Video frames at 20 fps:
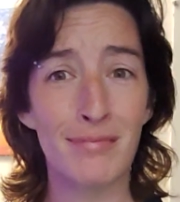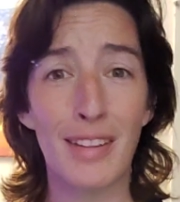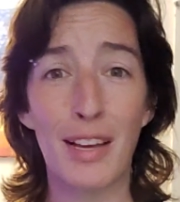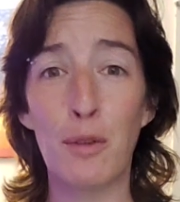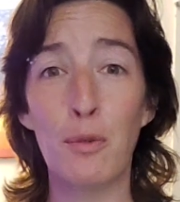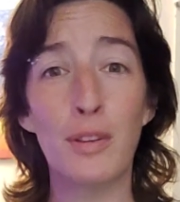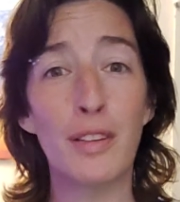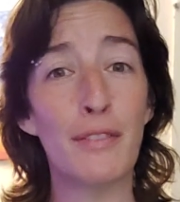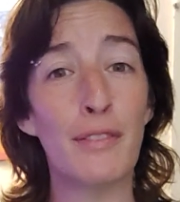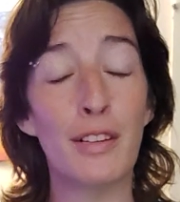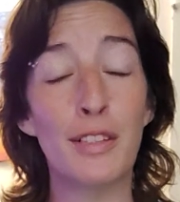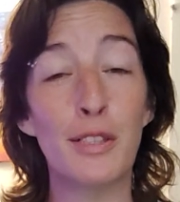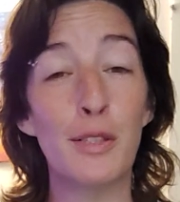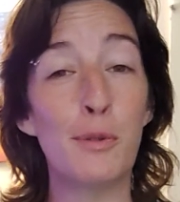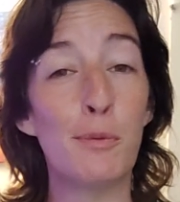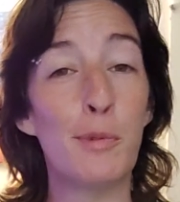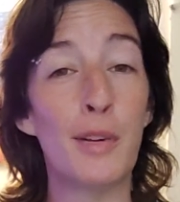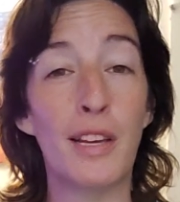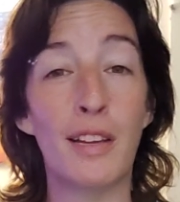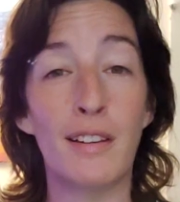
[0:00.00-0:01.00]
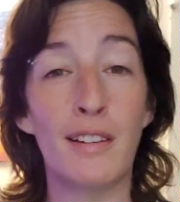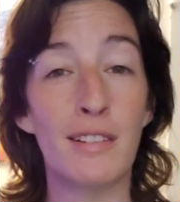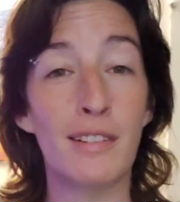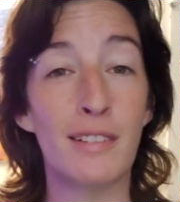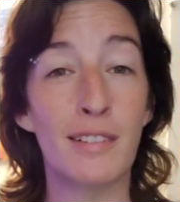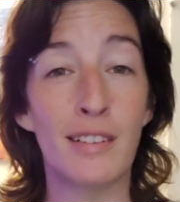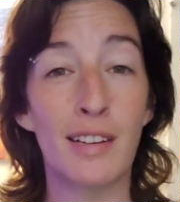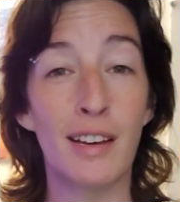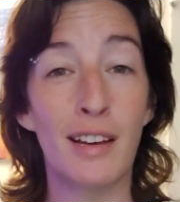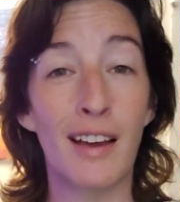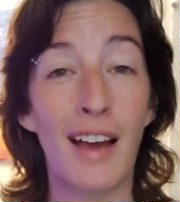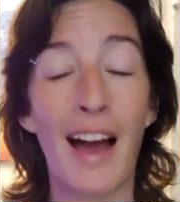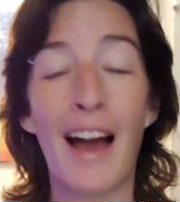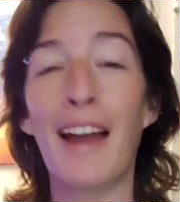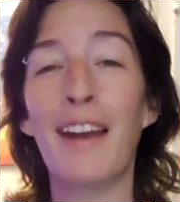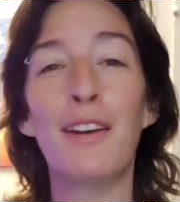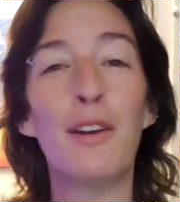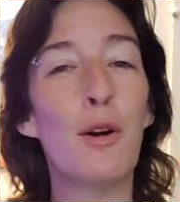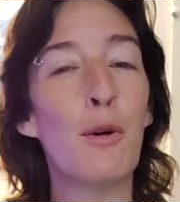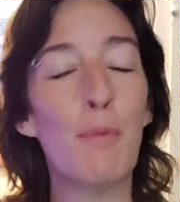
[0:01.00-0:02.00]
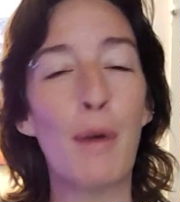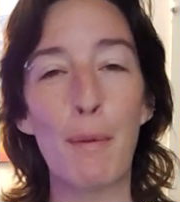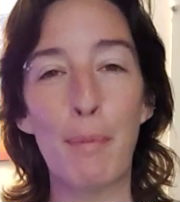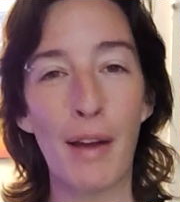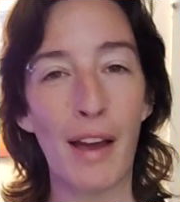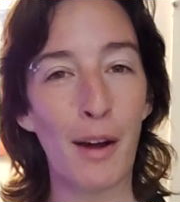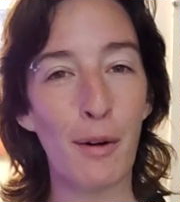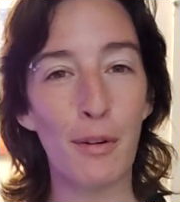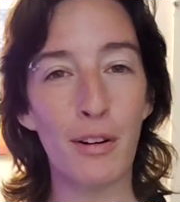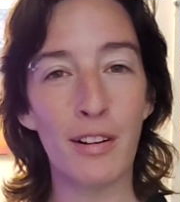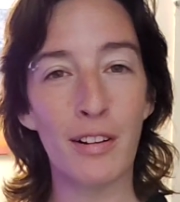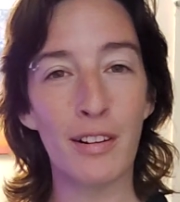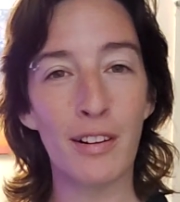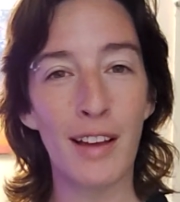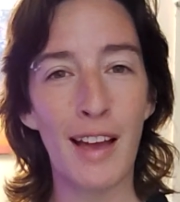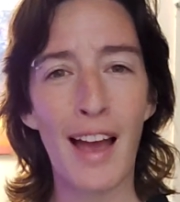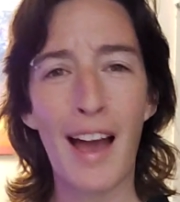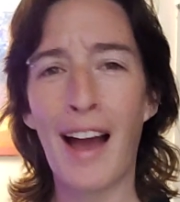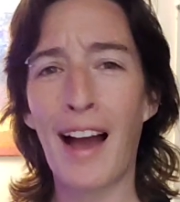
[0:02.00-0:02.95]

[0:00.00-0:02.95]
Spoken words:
Like, what the fuck do you mean? I know my power.